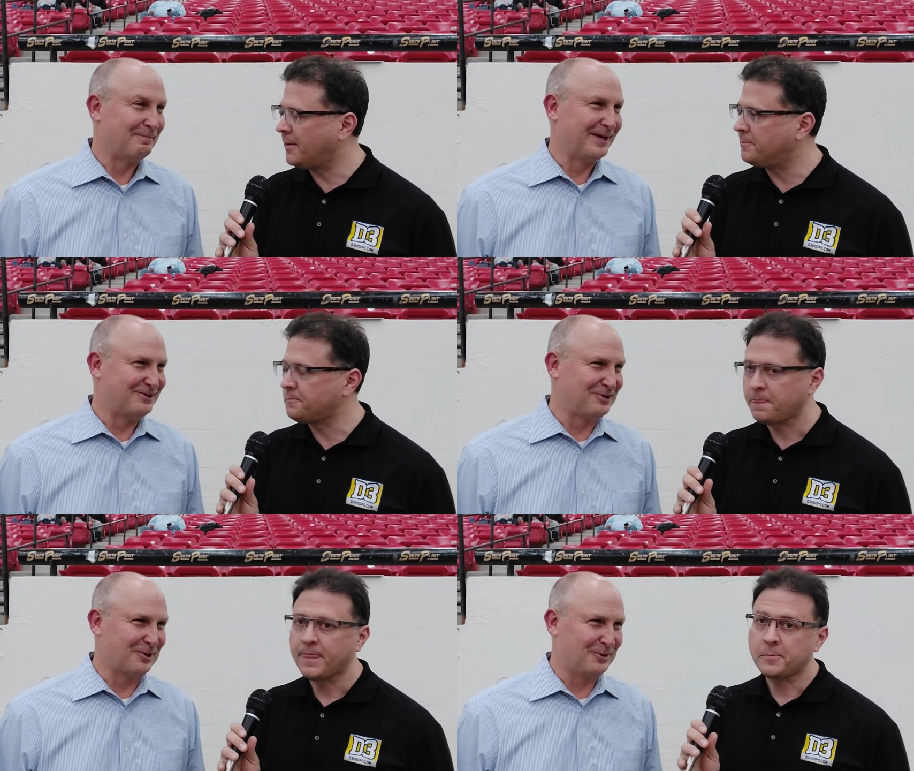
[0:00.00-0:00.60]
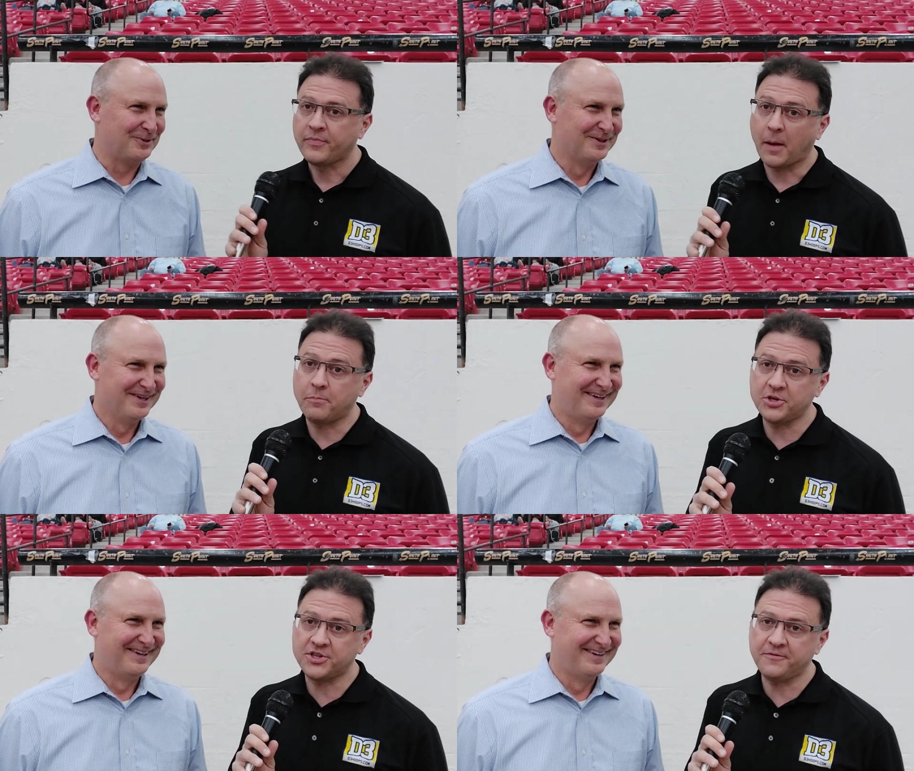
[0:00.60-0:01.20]
Speaker 1: I'm, I'm
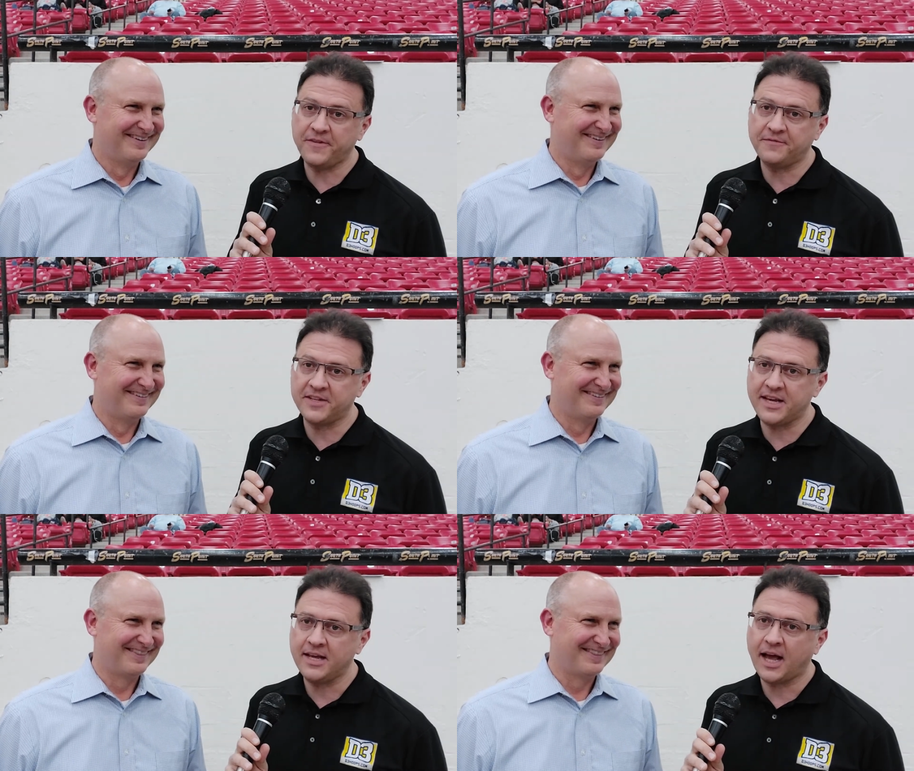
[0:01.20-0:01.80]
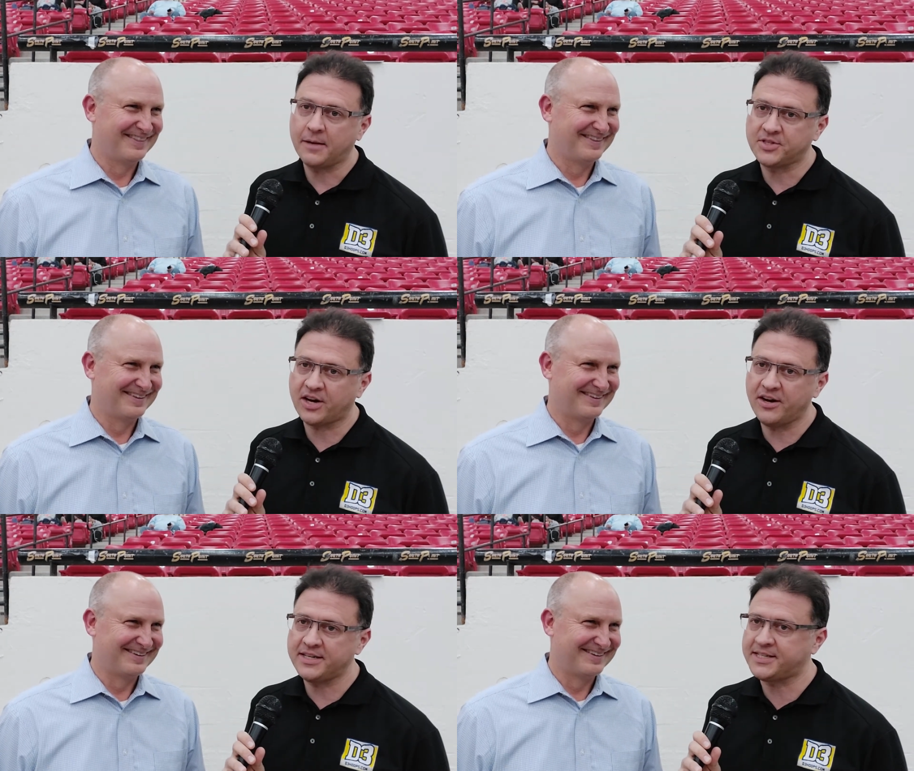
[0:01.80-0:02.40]
pushing 50. I'm
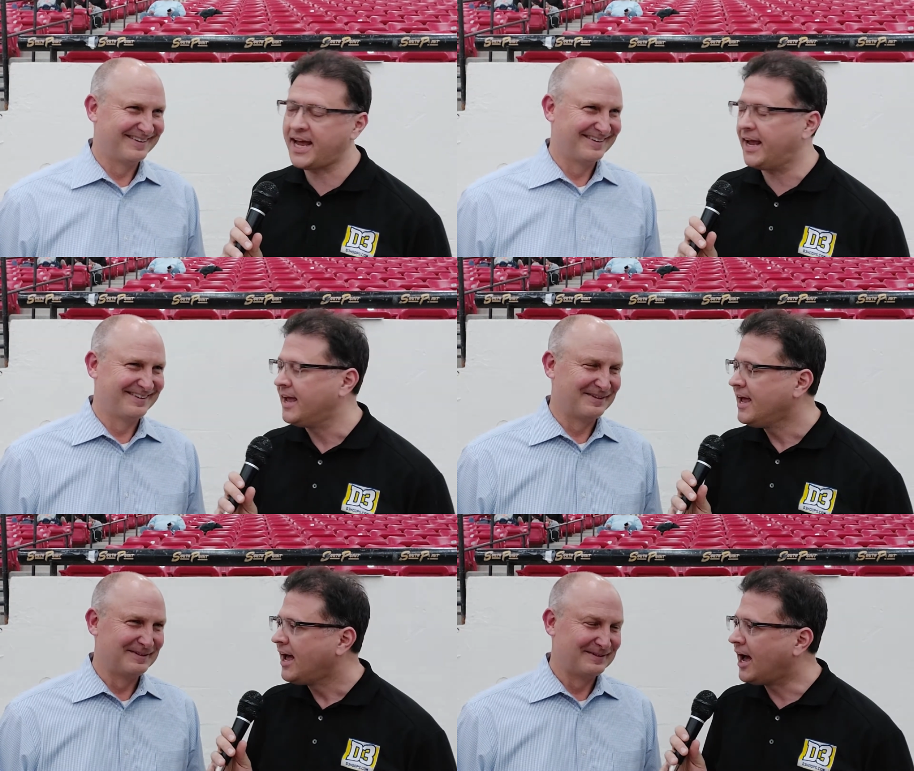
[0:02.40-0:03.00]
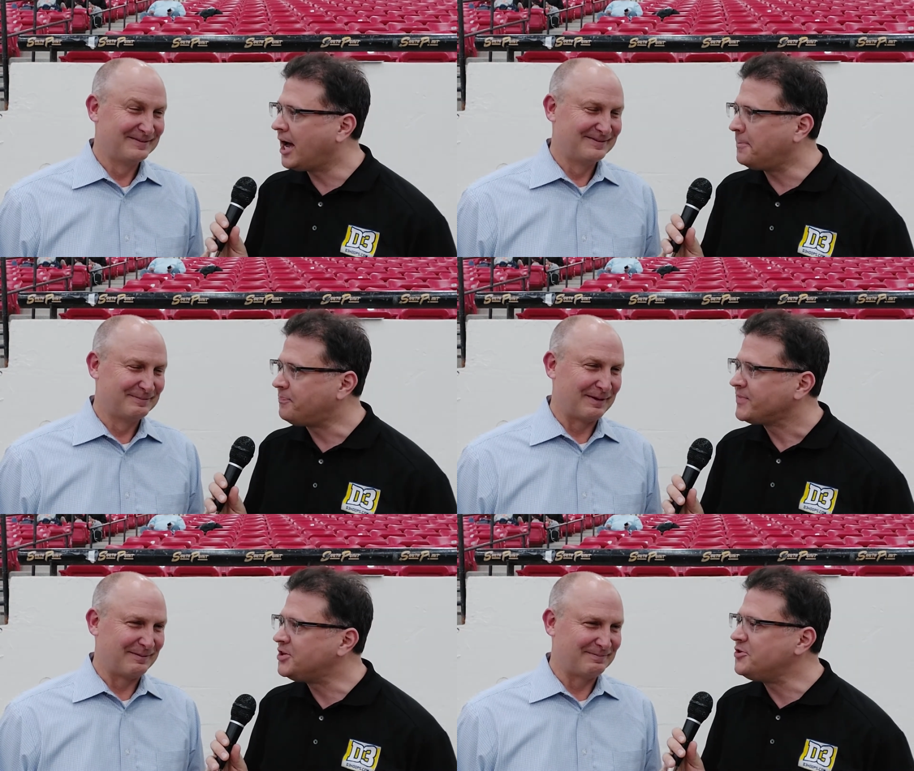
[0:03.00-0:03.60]
sorry to say. Um,
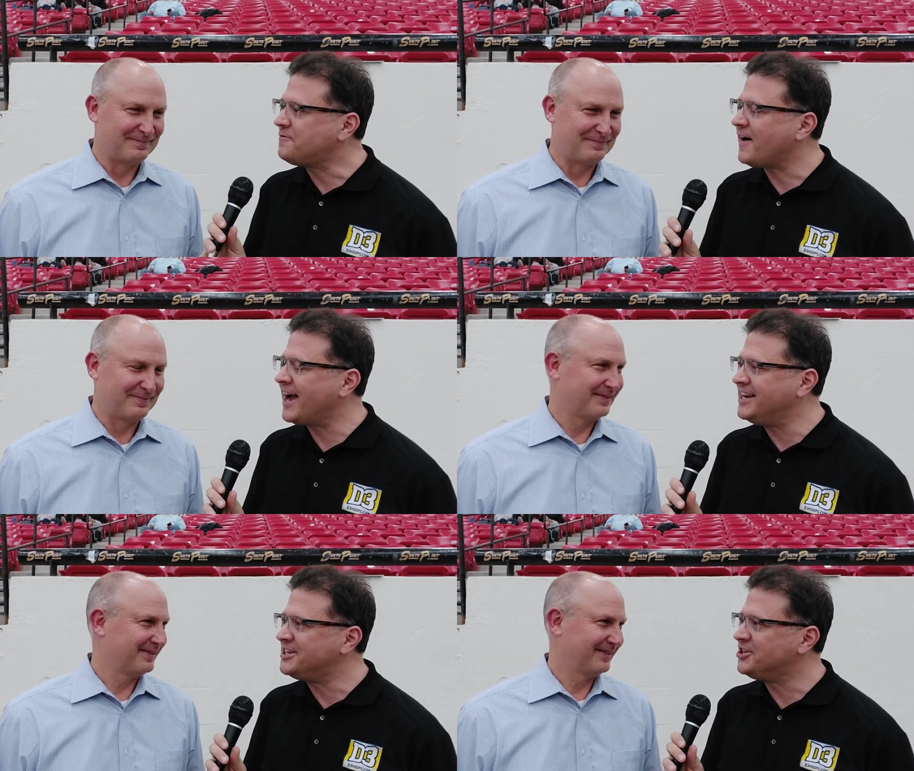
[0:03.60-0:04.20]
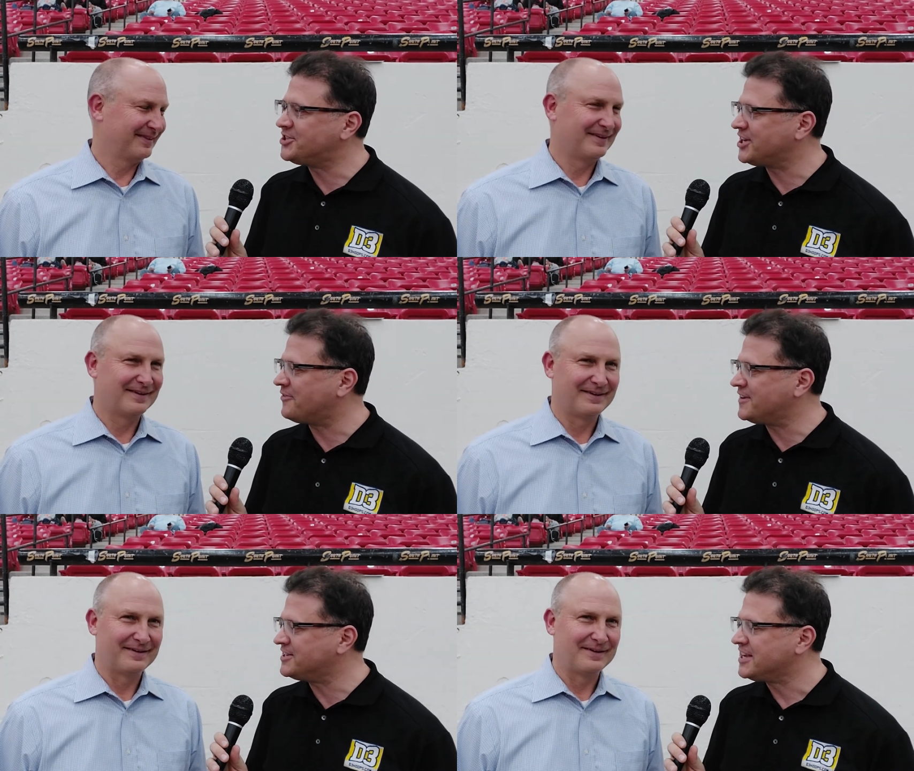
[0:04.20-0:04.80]
do you find
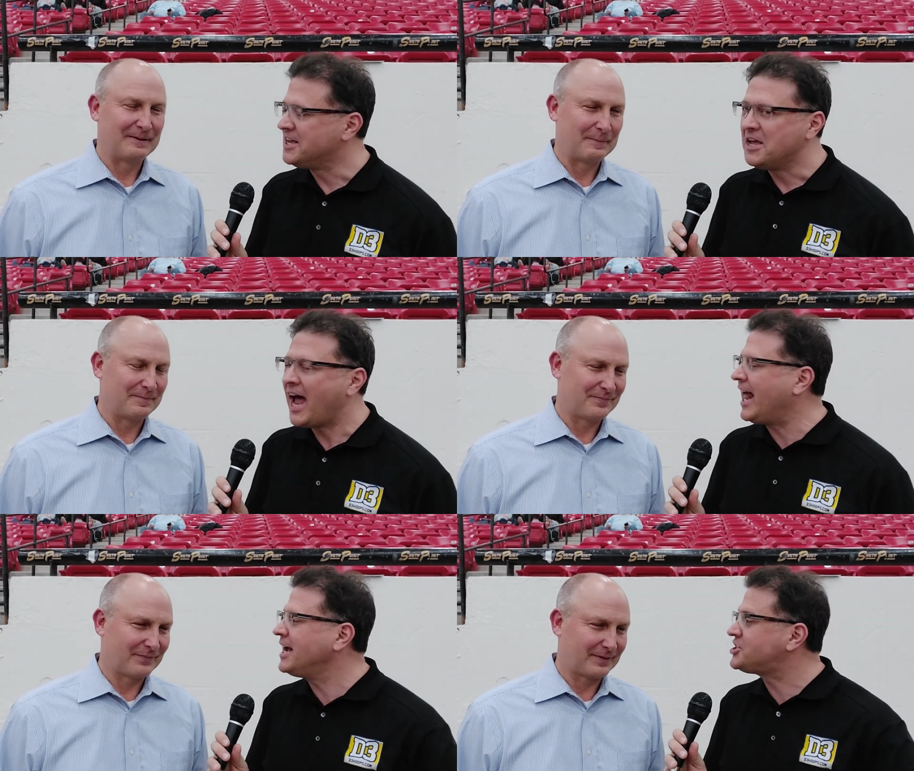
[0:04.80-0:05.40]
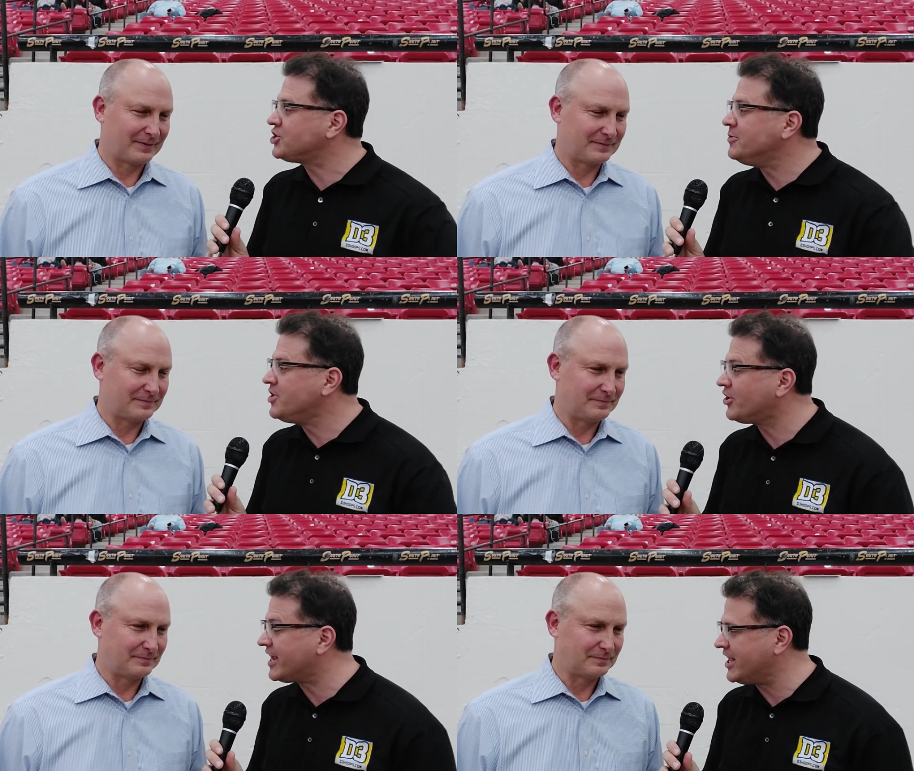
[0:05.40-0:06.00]
yourself as, and I assume
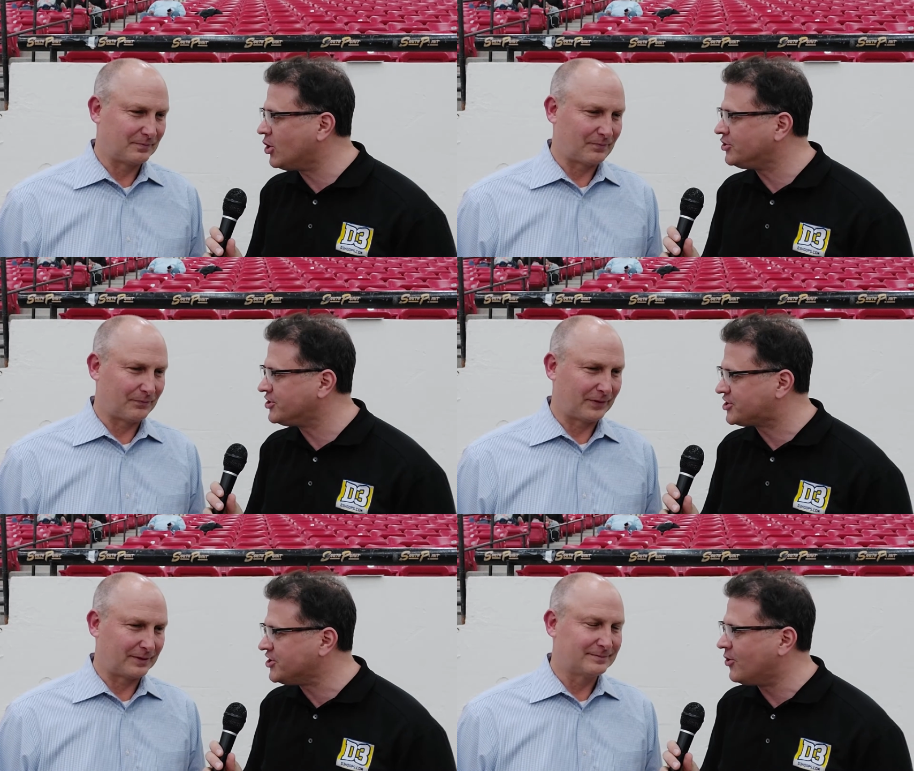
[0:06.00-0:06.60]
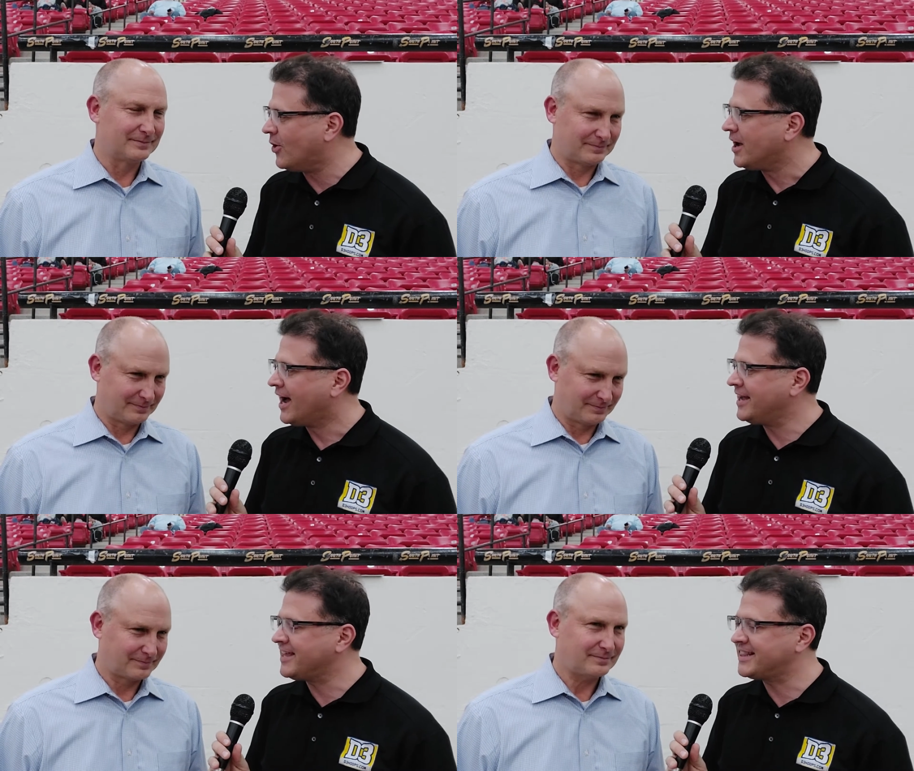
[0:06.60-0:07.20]
you're getting older too.
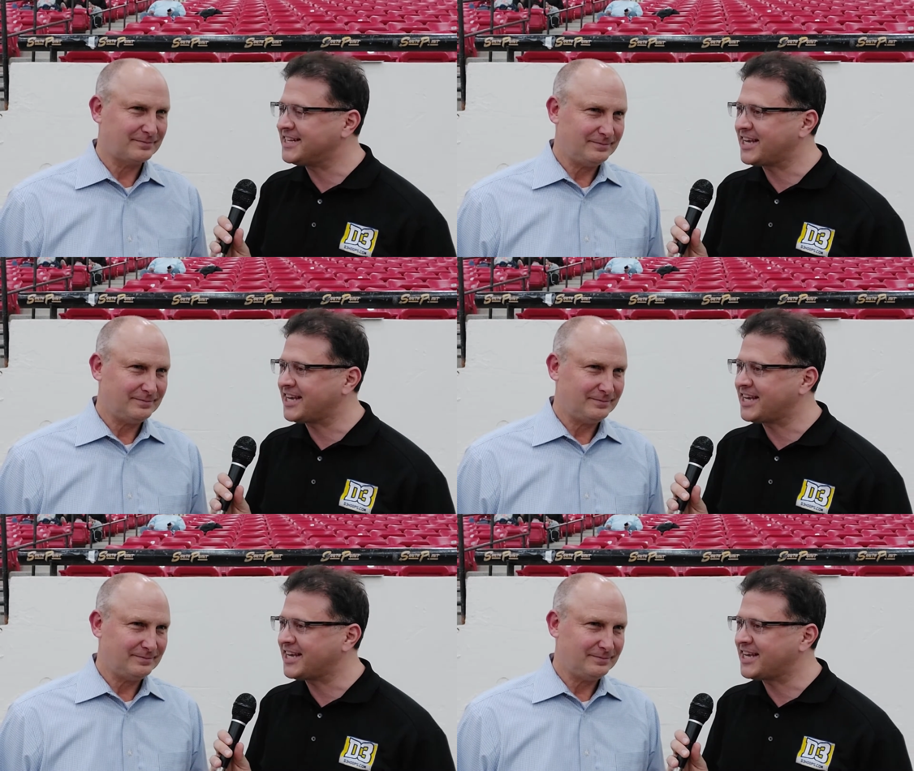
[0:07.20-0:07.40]
I think that's